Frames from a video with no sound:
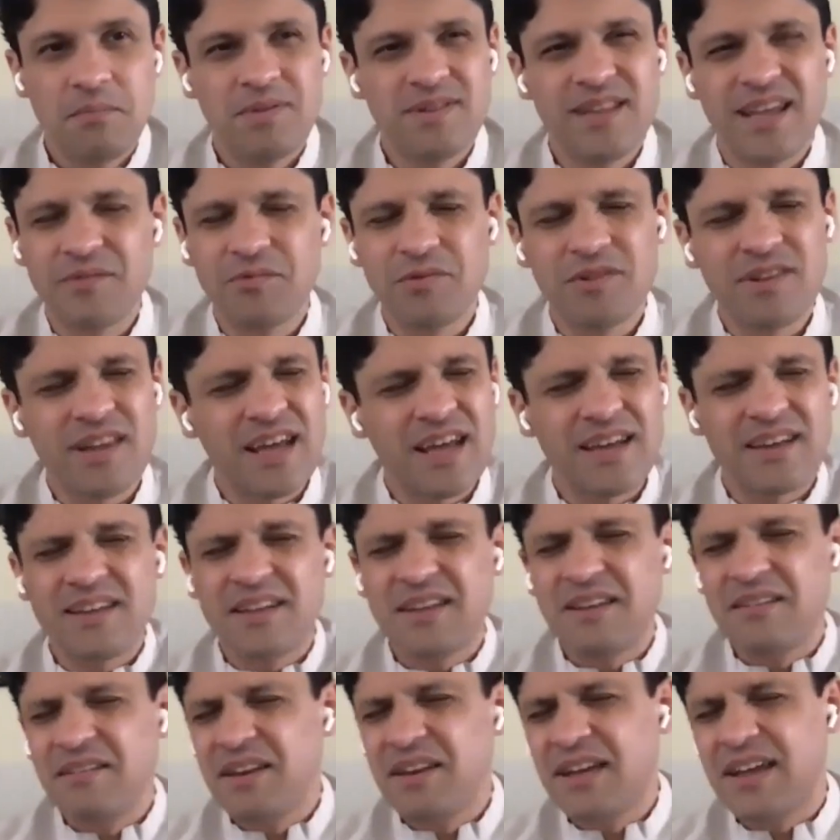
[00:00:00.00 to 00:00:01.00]
But that was like
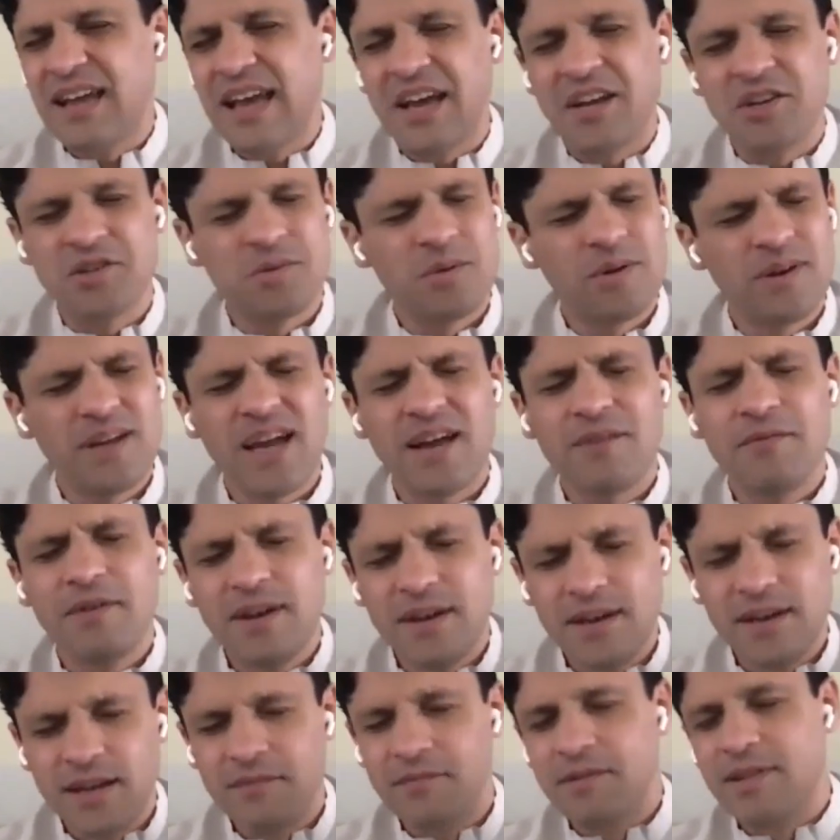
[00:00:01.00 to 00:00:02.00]
very casual. Yeah,
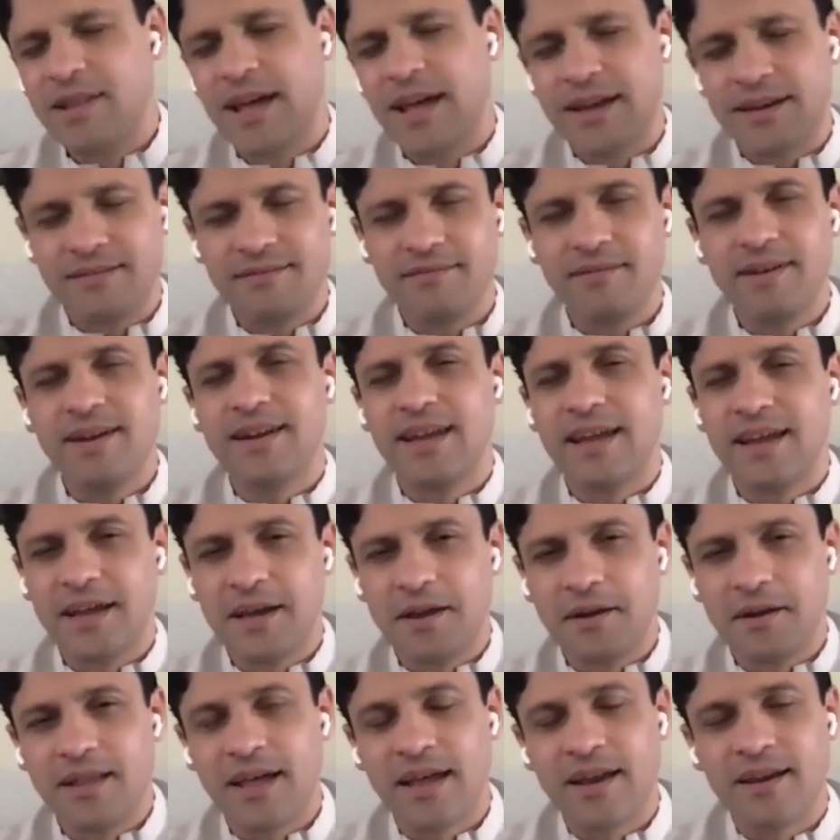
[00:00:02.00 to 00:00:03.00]
we'll deal with that. We'll take
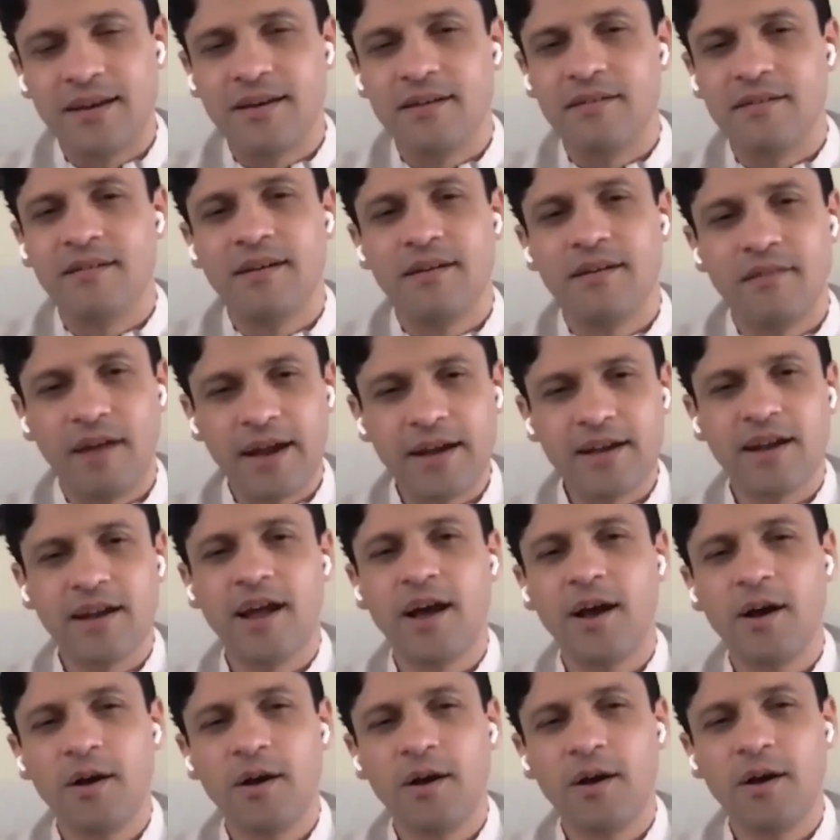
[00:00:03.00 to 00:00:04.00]
care of that. Right
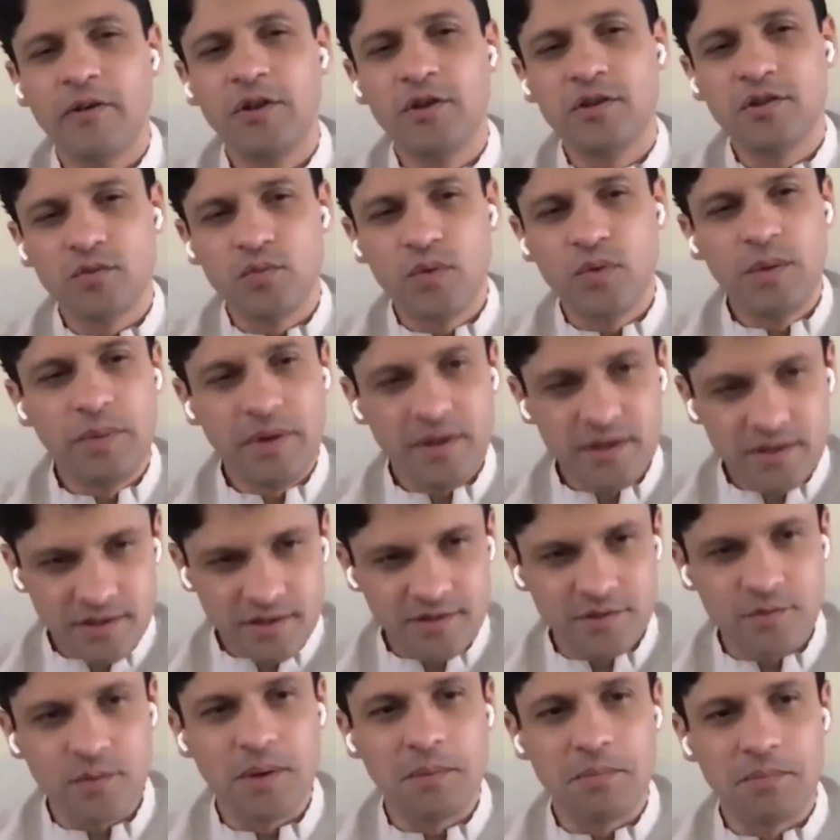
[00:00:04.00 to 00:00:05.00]
now, when you're sweeping,
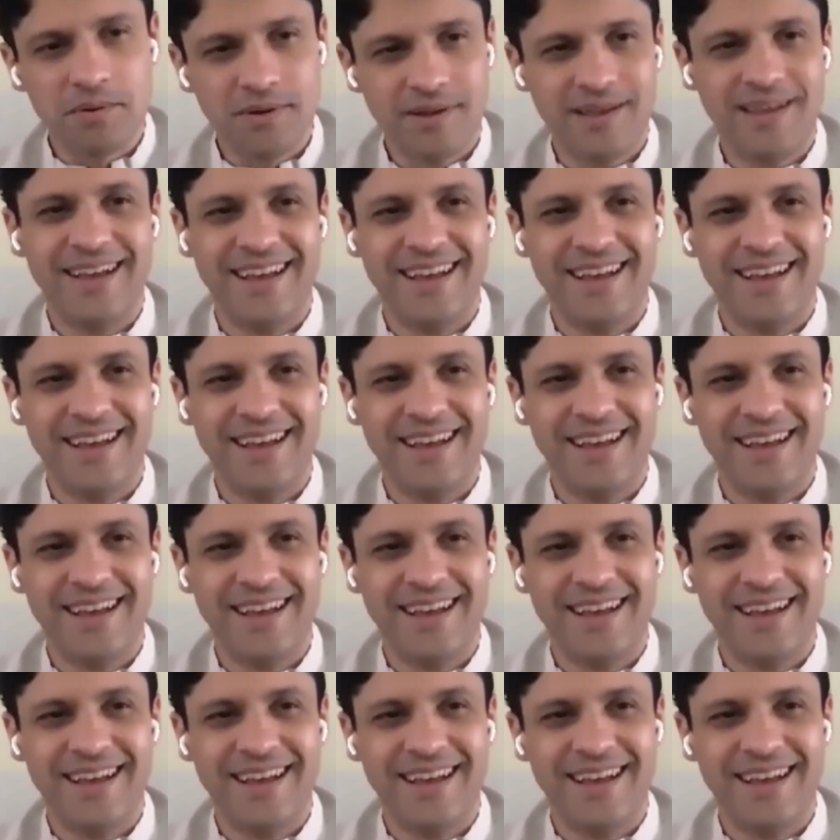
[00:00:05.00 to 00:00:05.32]
just sweep.